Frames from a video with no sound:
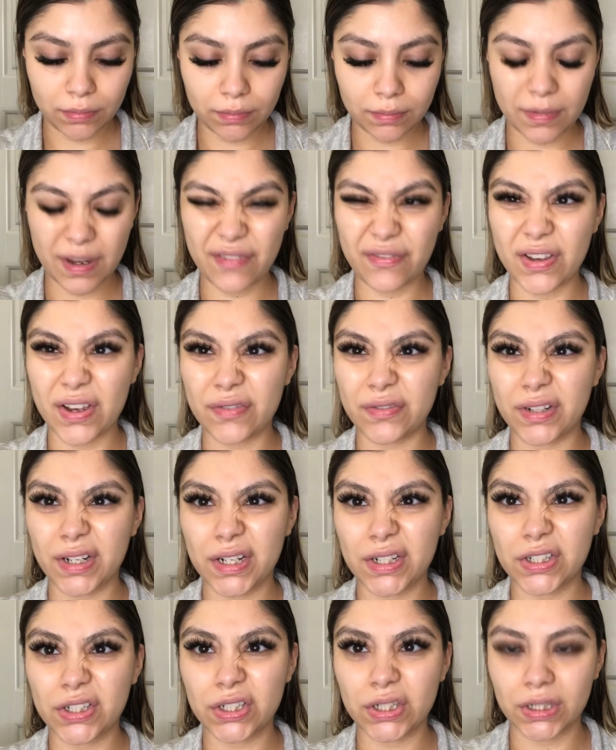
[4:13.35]
my
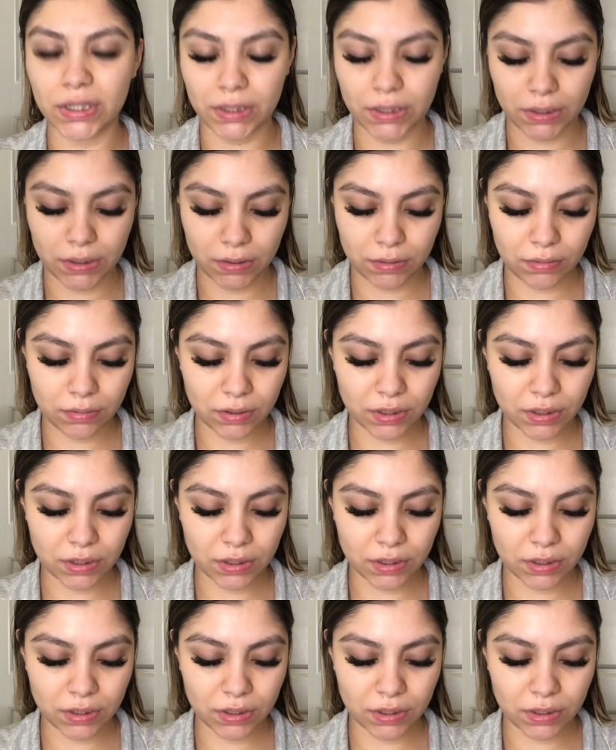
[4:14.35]
foundation,